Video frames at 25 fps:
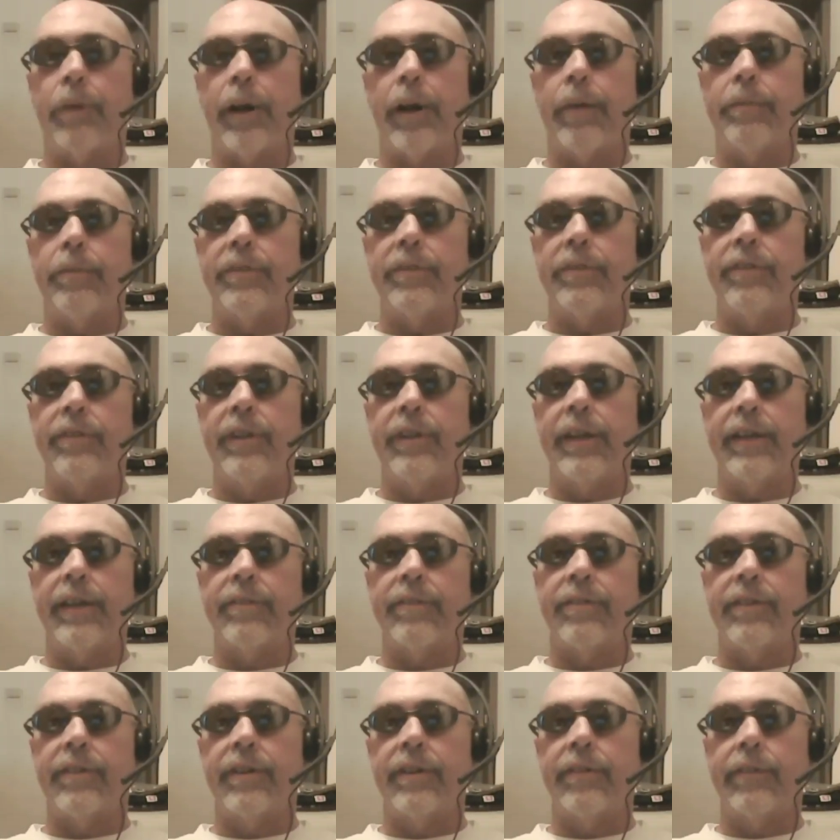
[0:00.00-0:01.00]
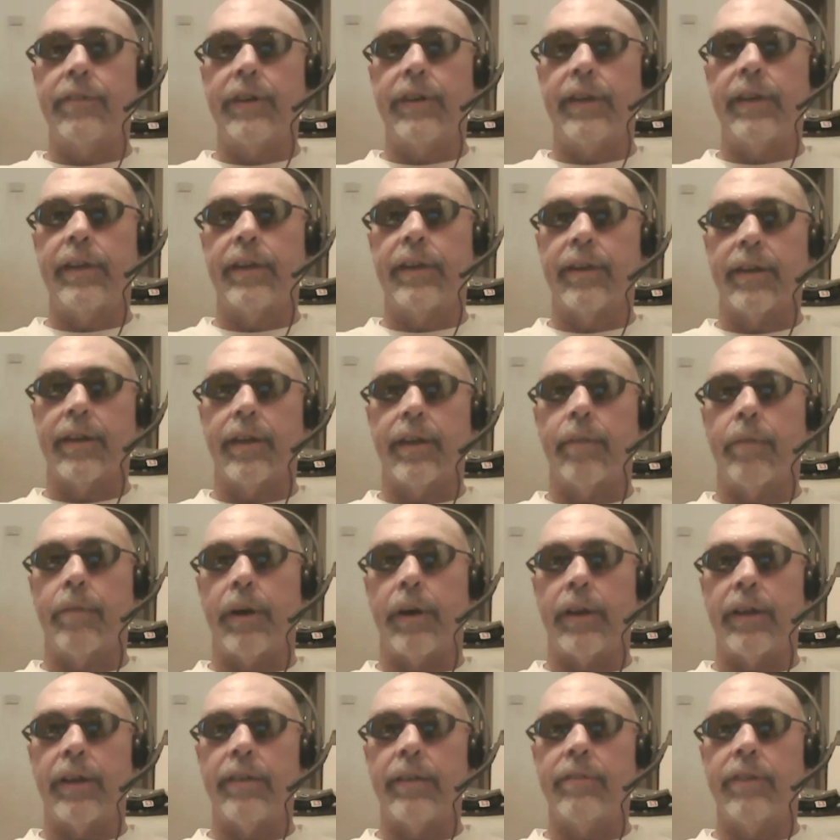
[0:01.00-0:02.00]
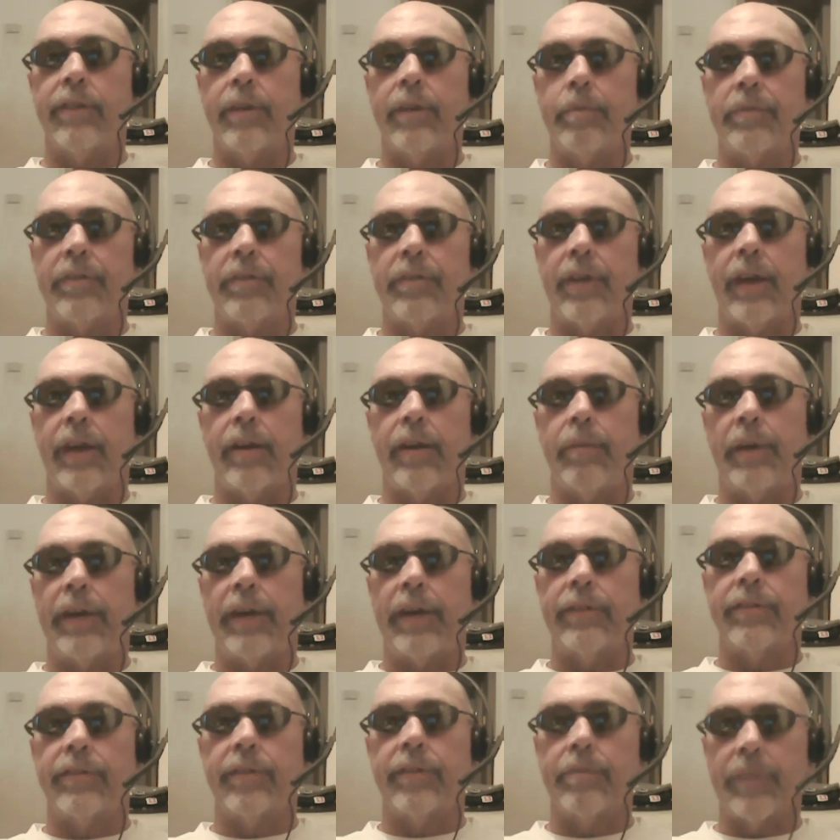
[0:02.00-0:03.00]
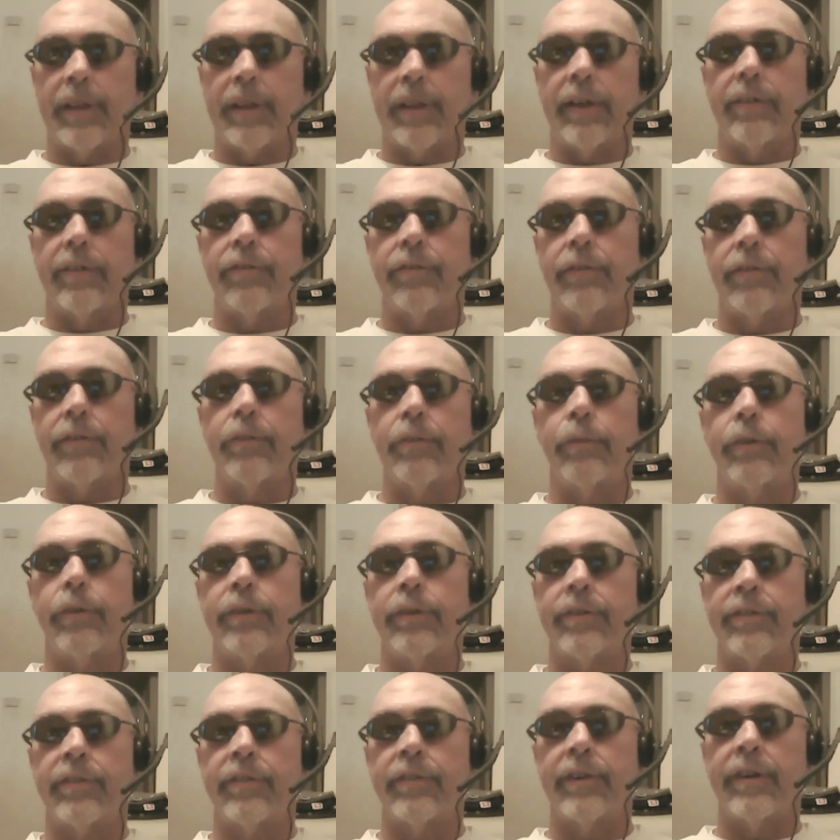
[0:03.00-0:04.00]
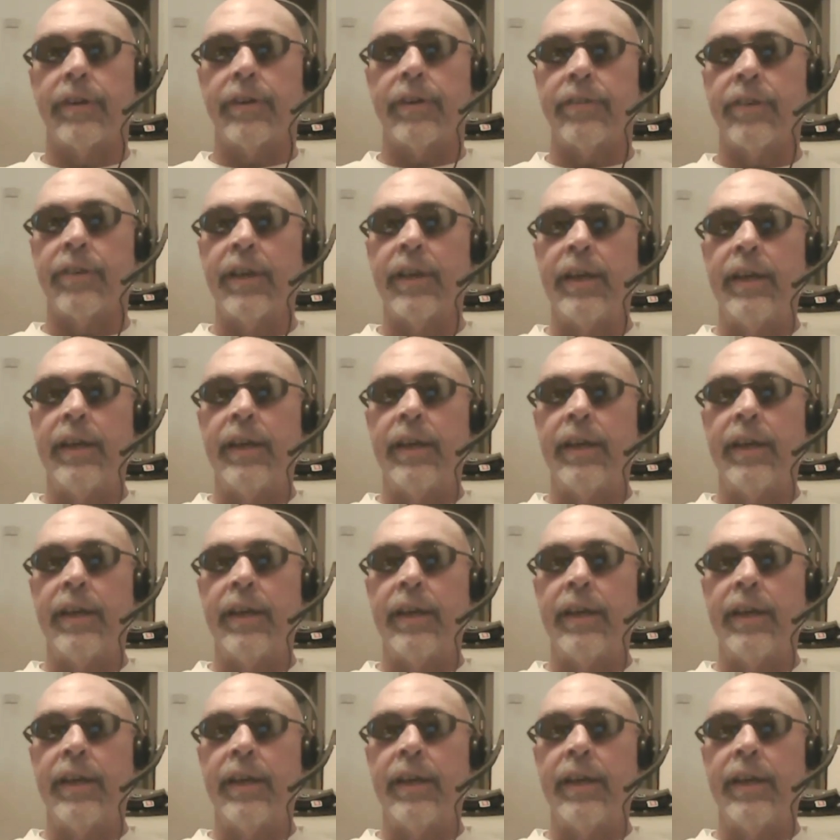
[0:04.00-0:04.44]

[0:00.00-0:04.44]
I promised Nick Silvery could come on. He's upset about some things from the World Series.